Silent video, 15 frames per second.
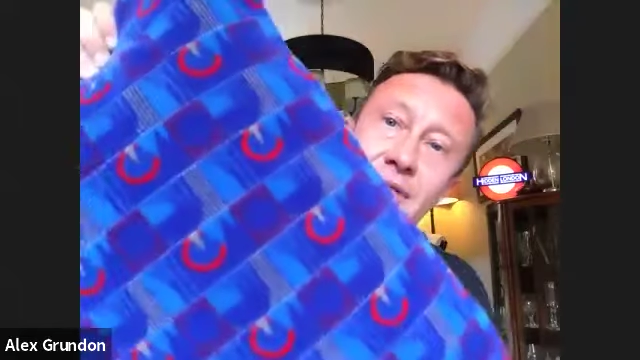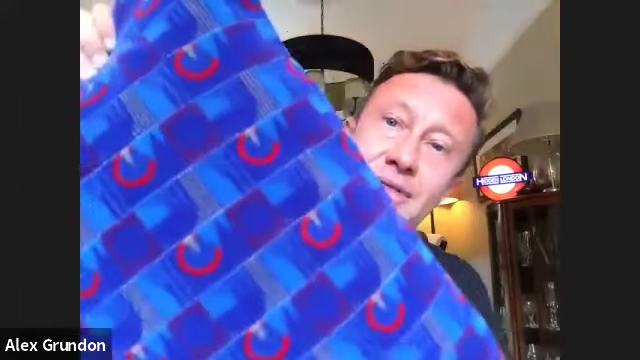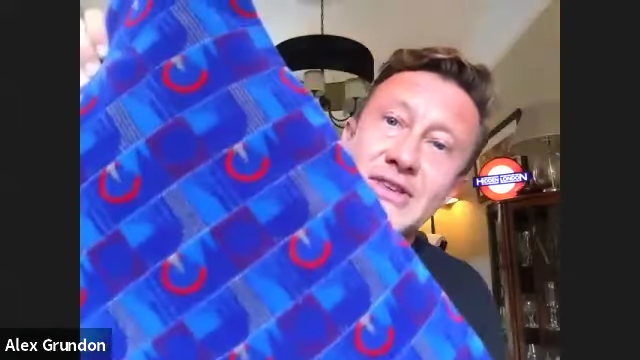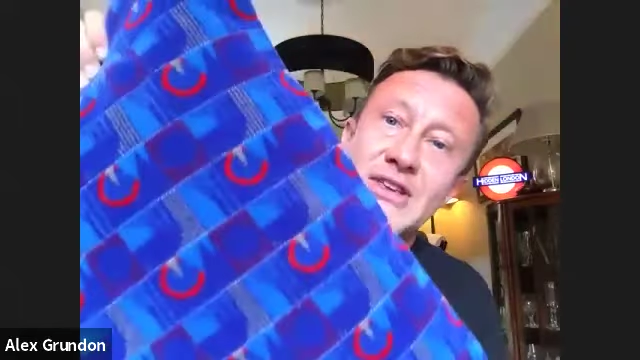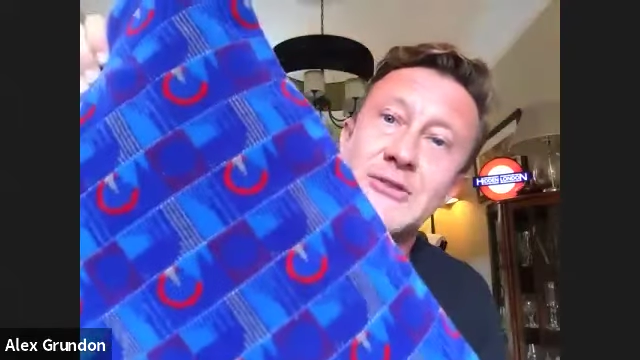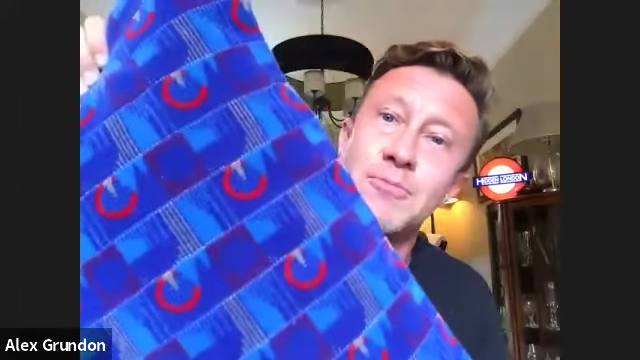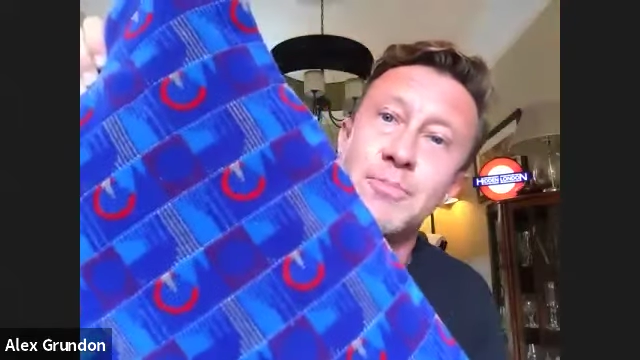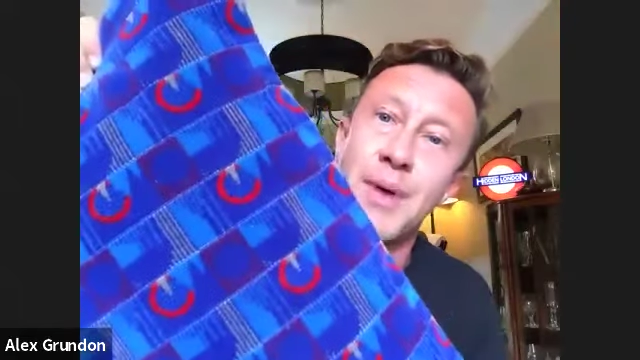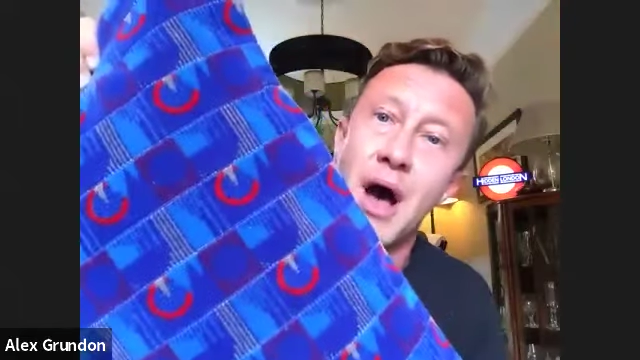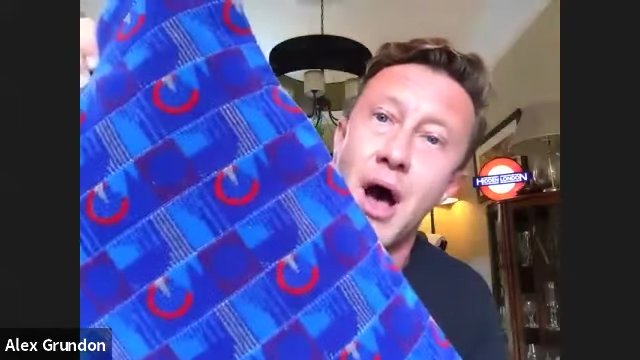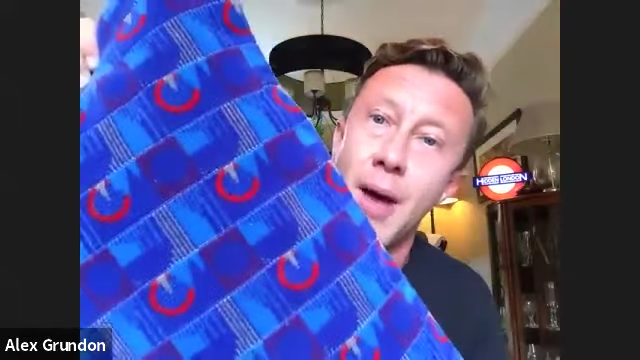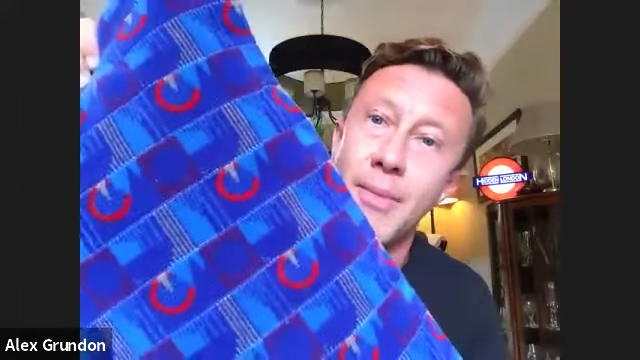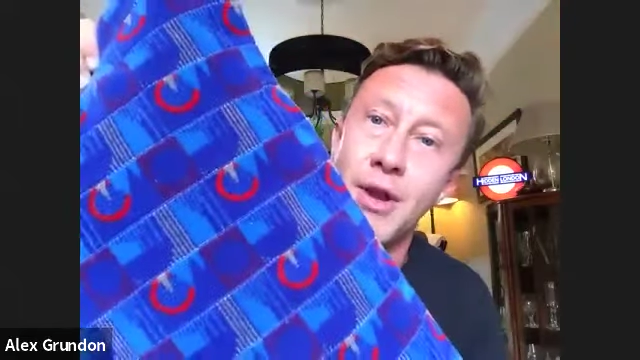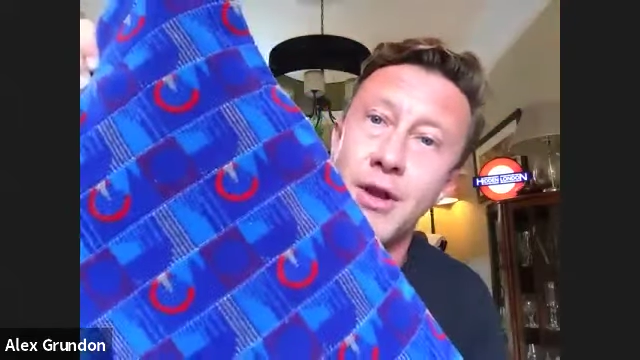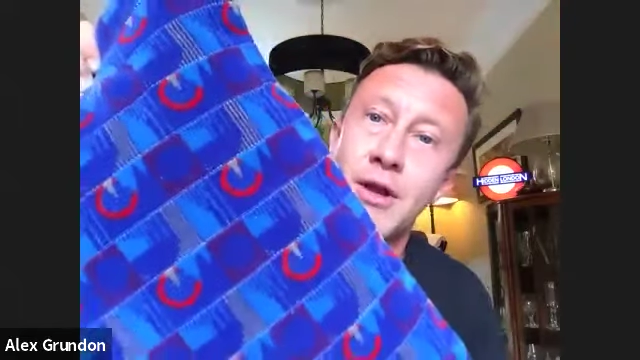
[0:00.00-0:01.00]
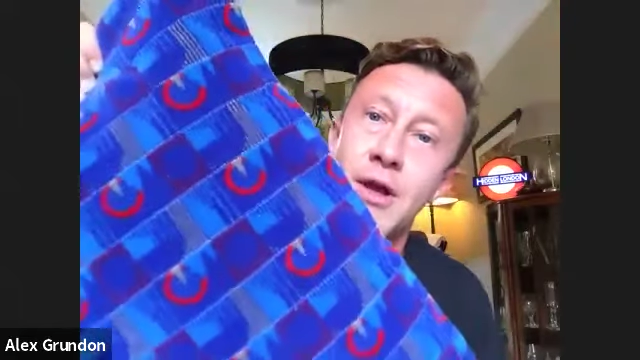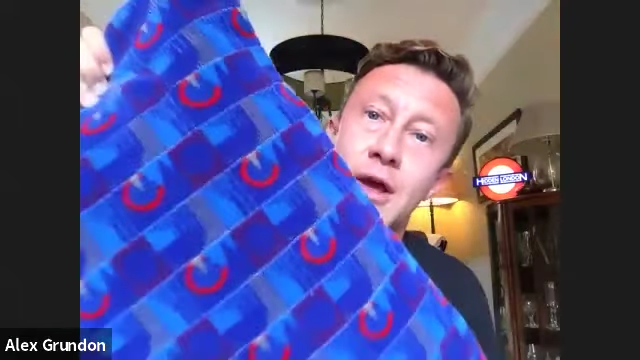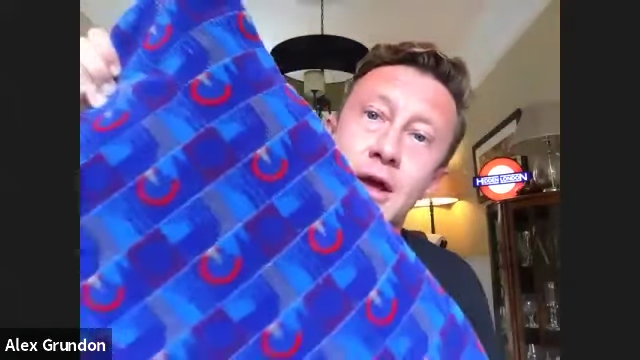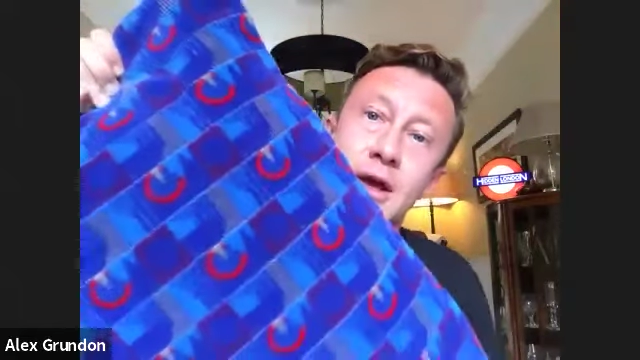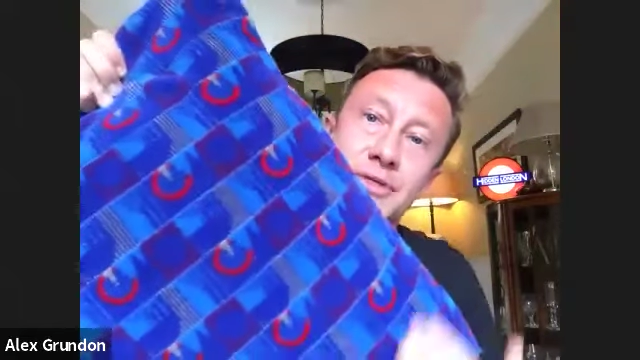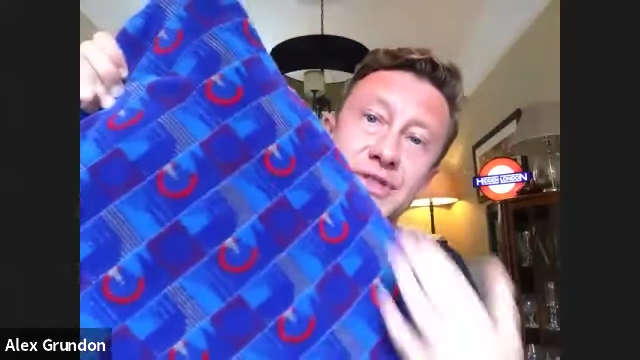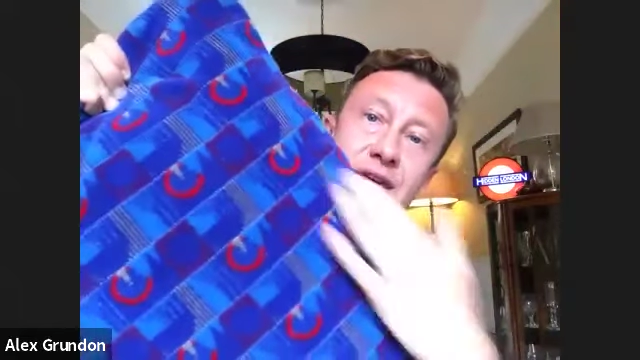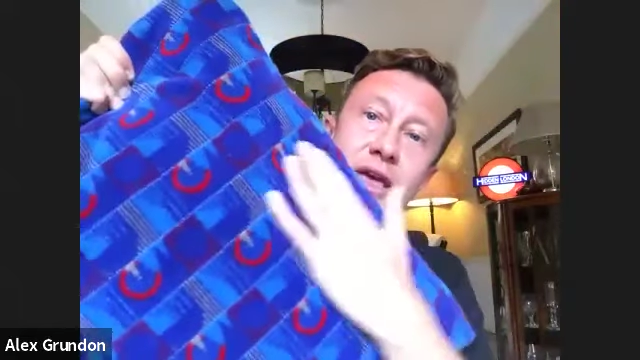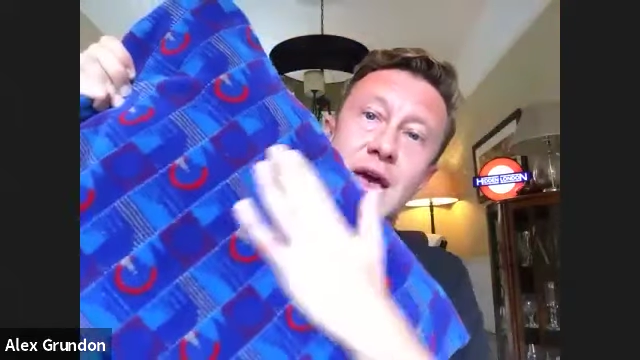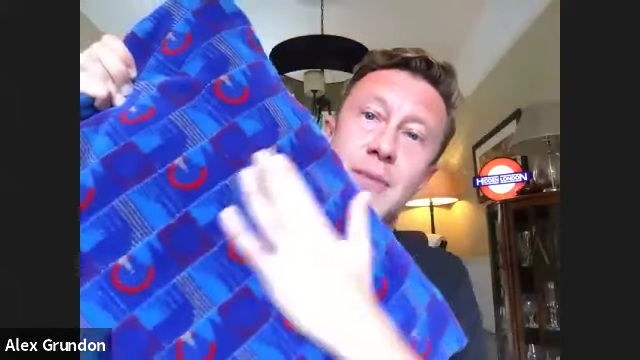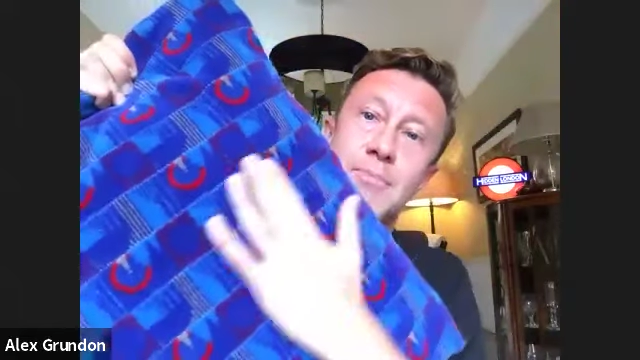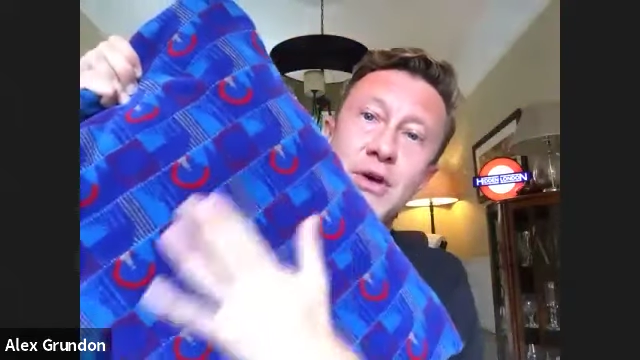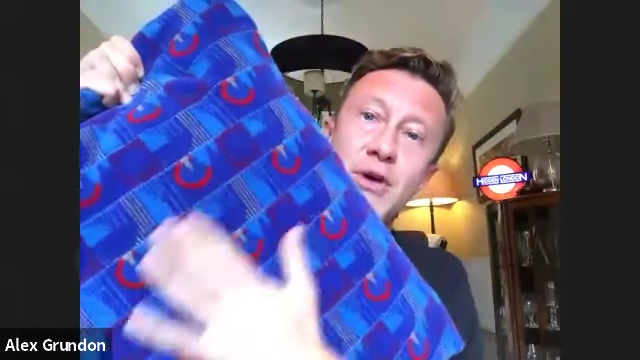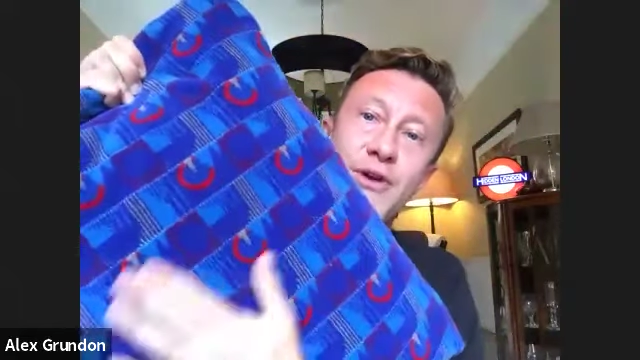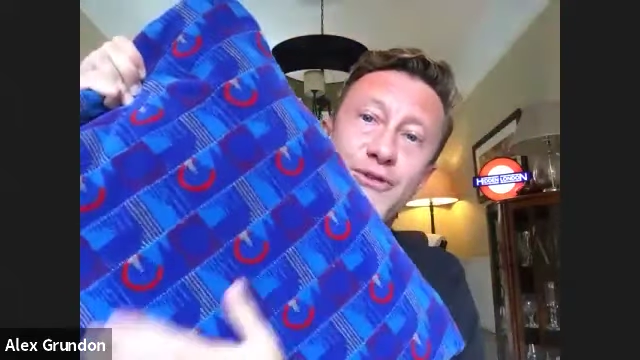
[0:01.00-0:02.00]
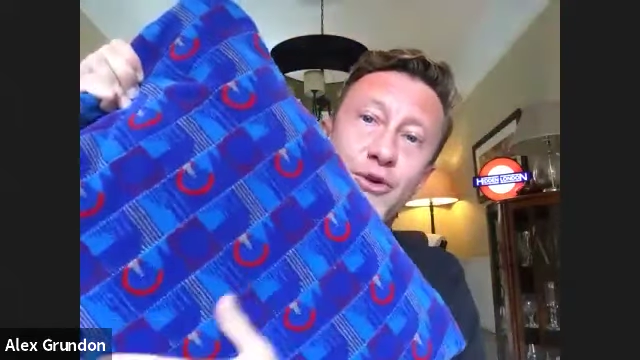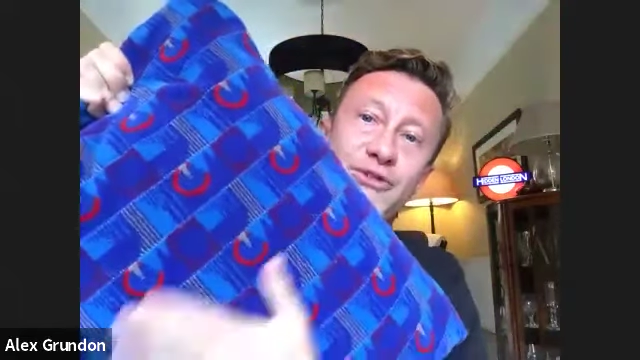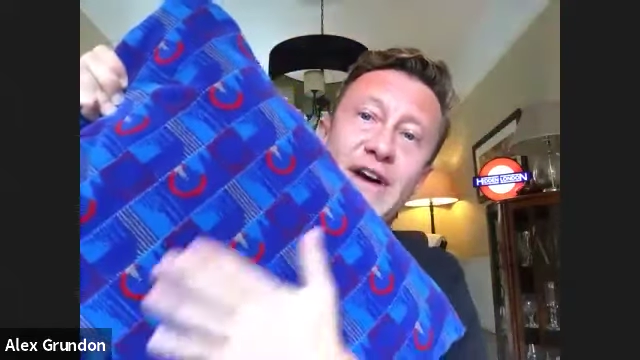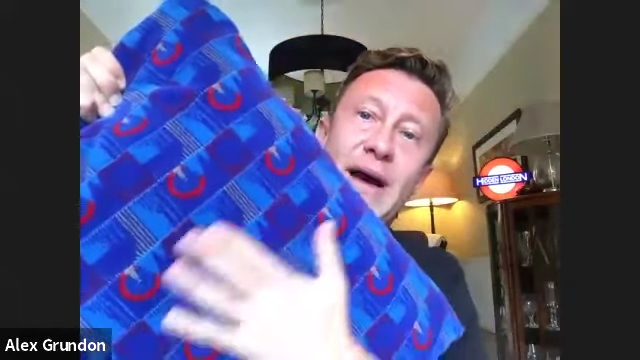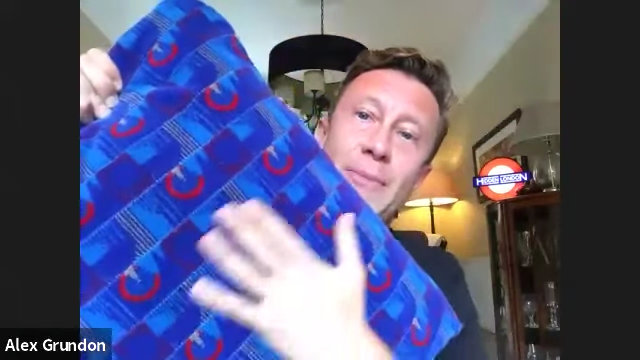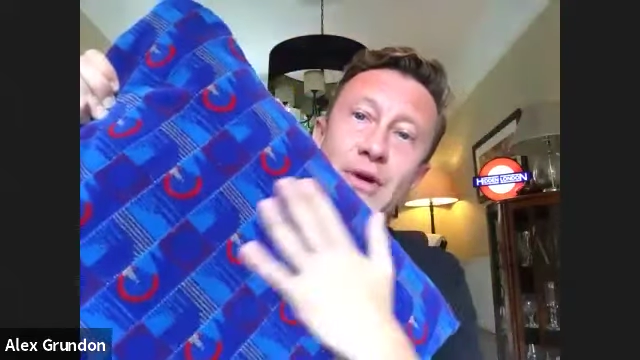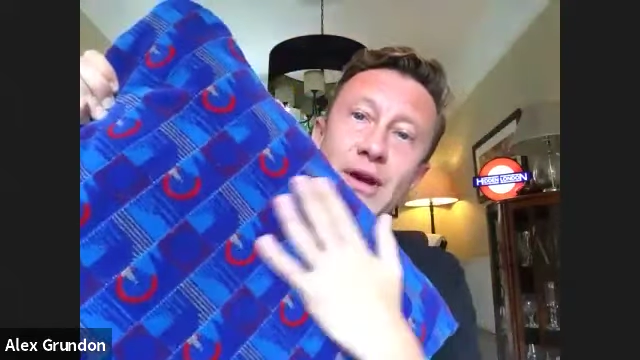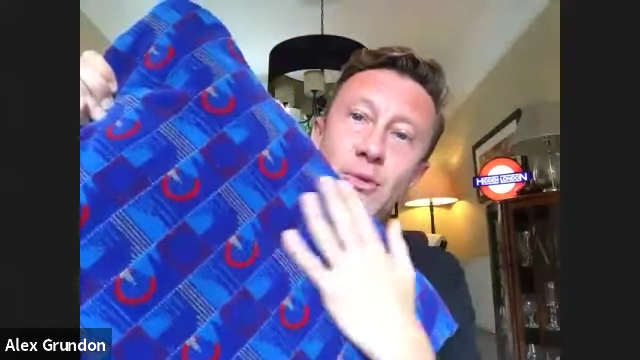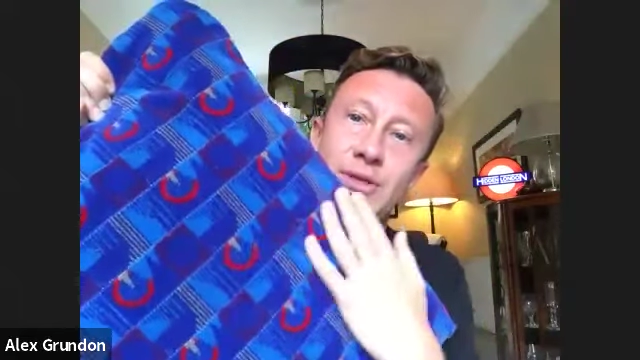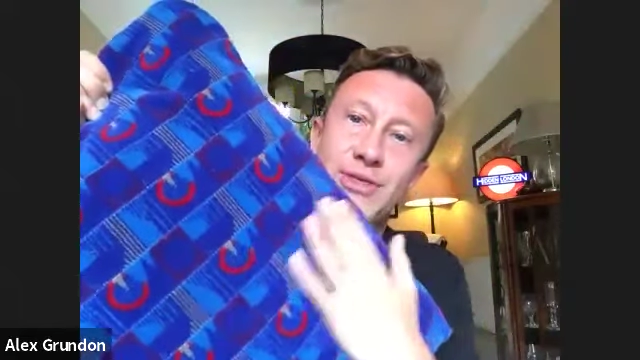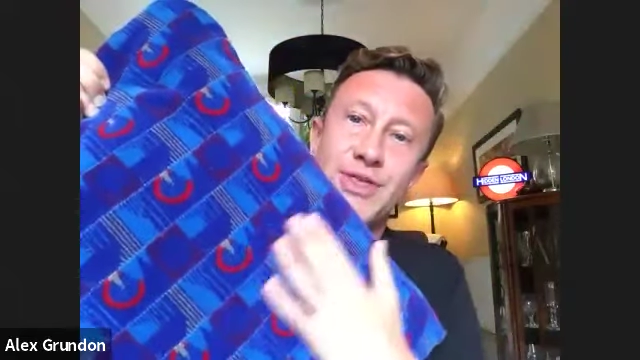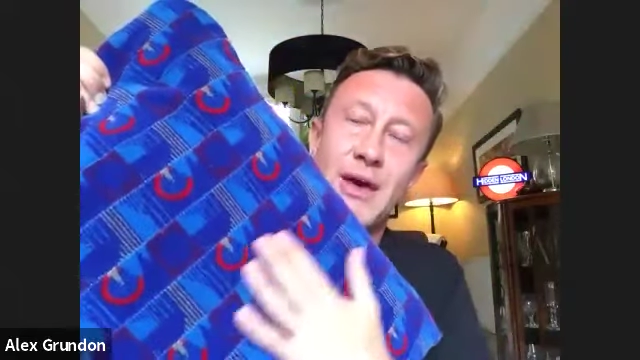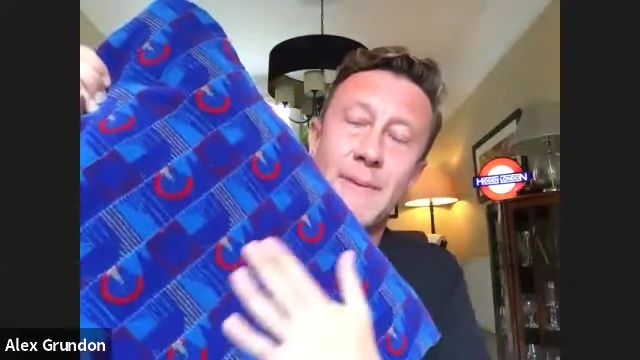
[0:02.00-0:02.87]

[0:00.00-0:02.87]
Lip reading: This is Barman, the beautiful fabric with